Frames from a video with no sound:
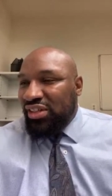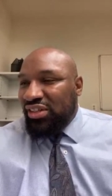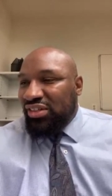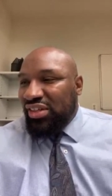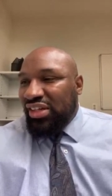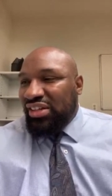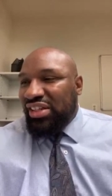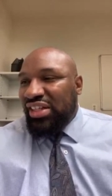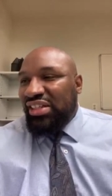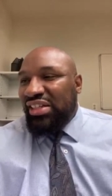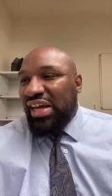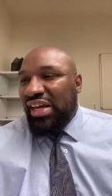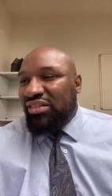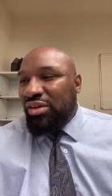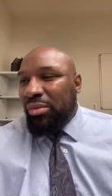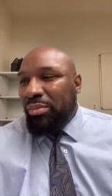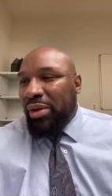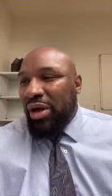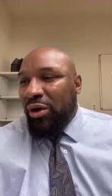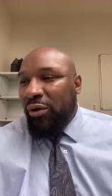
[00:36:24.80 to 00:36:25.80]
So I think
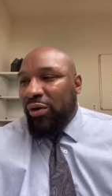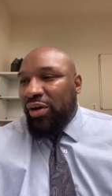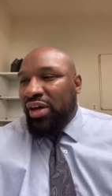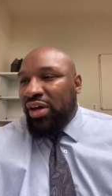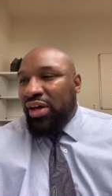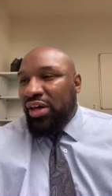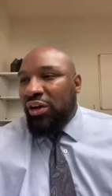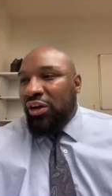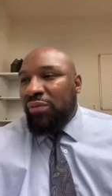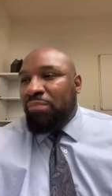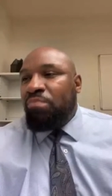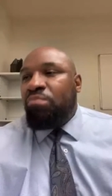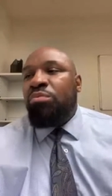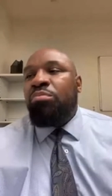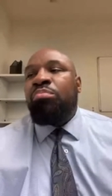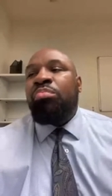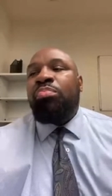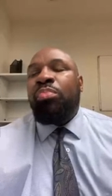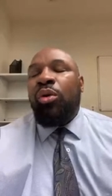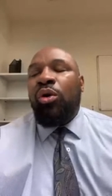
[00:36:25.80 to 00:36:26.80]
that's about it.
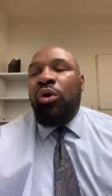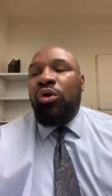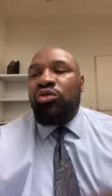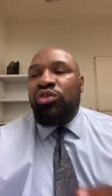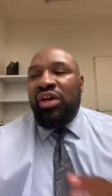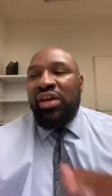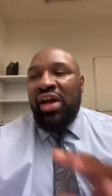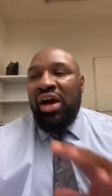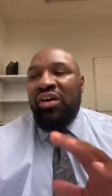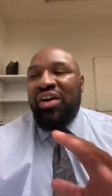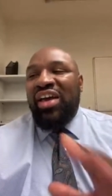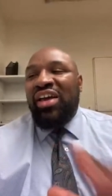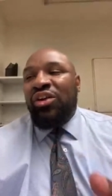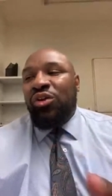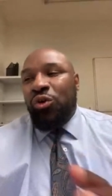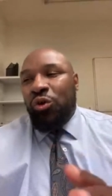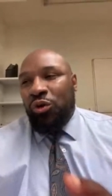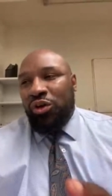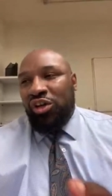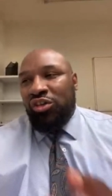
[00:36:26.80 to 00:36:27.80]
Paul, and I'll
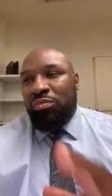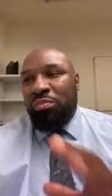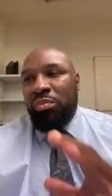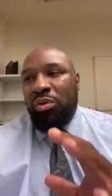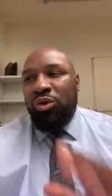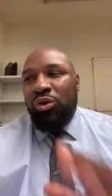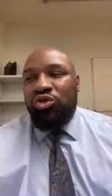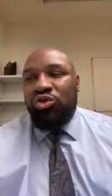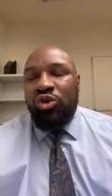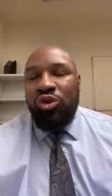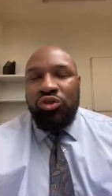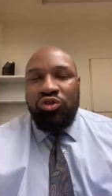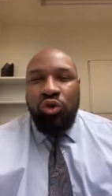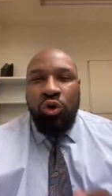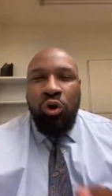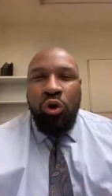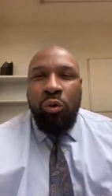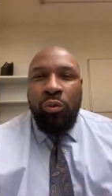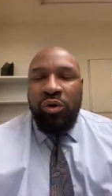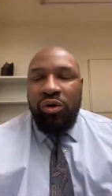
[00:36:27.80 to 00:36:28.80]
end on this. Paul George
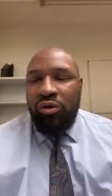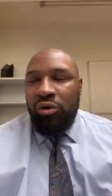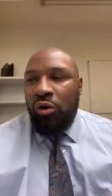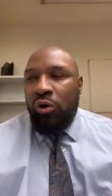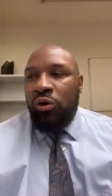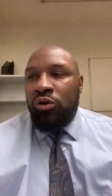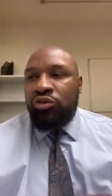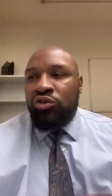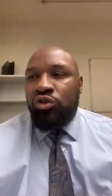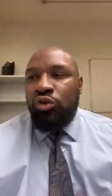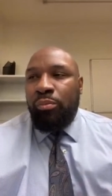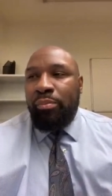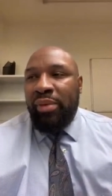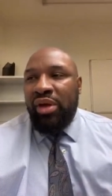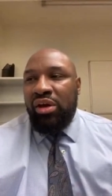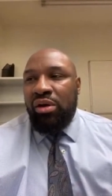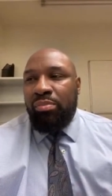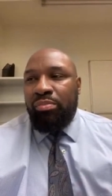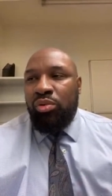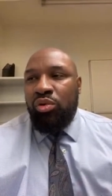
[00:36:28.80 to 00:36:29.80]
also
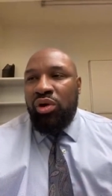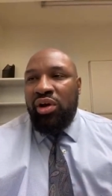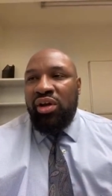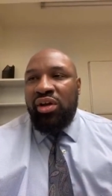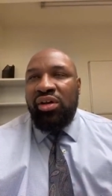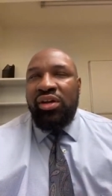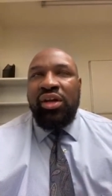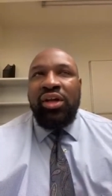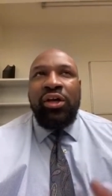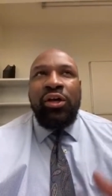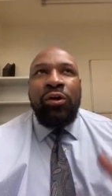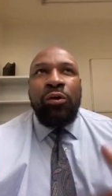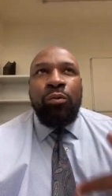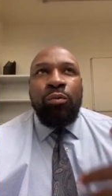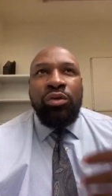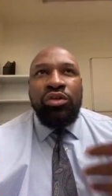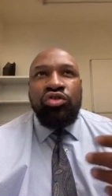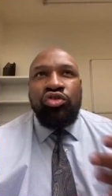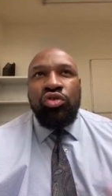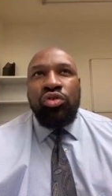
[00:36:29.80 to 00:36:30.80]
made a point
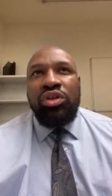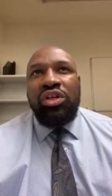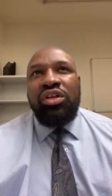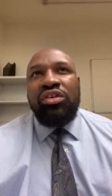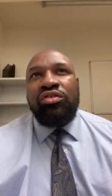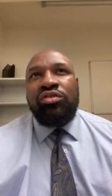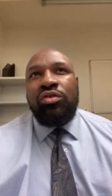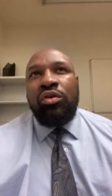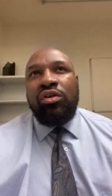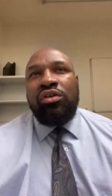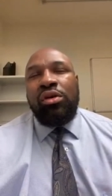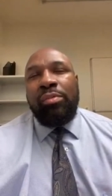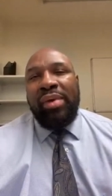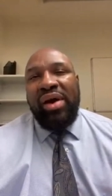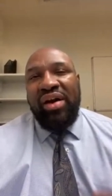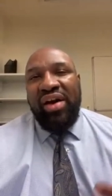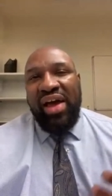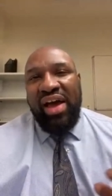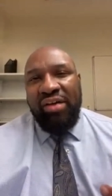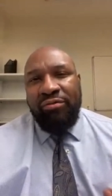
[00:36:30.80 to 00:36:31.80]
when Julius talked
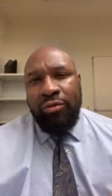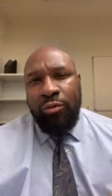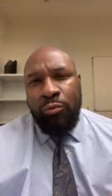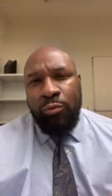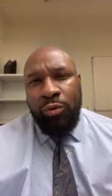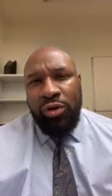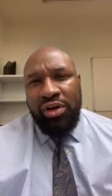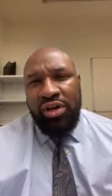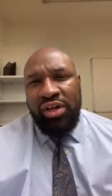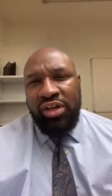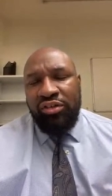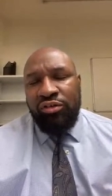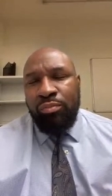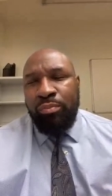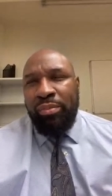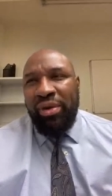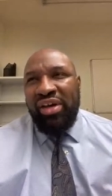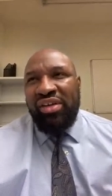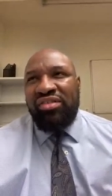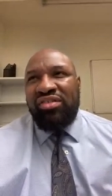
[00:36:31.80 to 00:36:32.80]
about having one of his
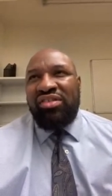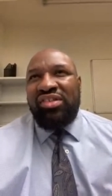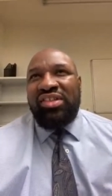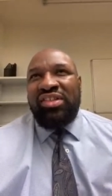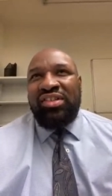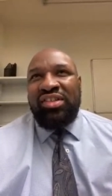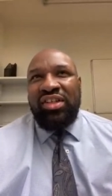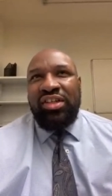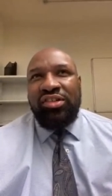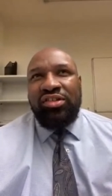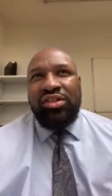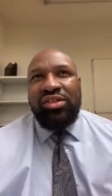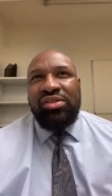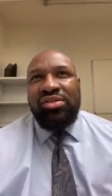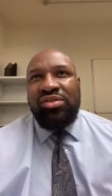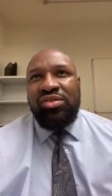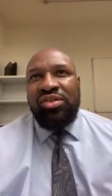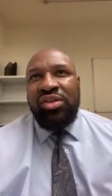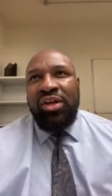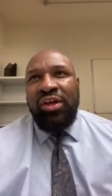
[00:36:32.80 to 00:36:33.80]
best
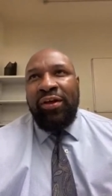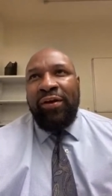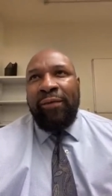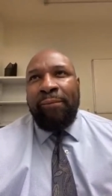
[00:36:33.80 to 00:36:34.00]
seasons